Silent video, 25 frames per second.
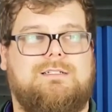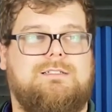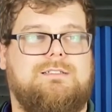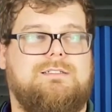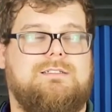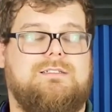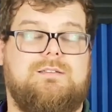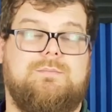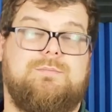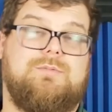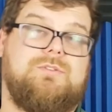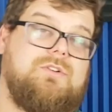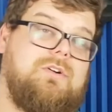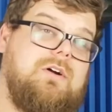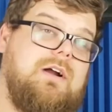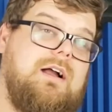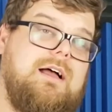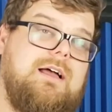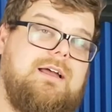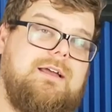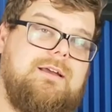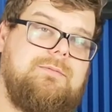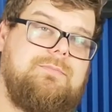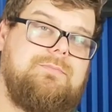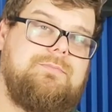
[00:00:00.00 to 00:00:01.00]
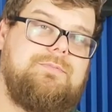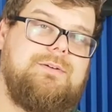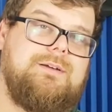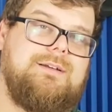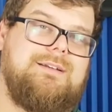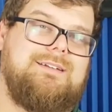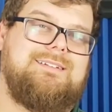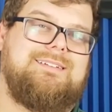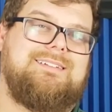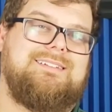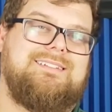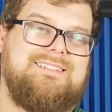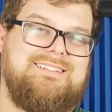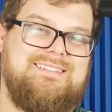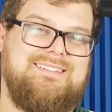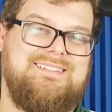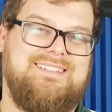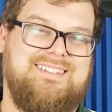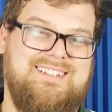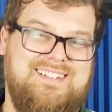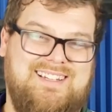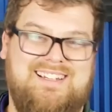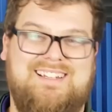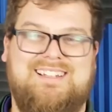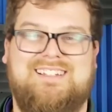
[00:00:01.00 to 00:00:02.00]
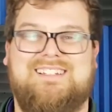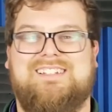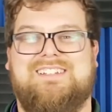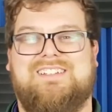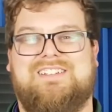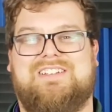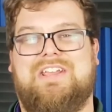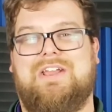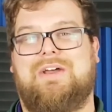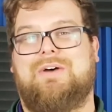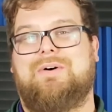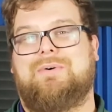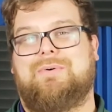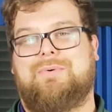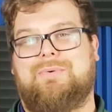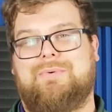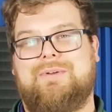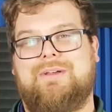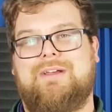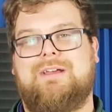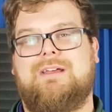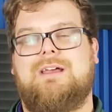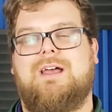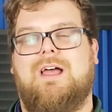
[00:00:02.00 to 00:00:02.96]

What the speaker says: Subscribe, so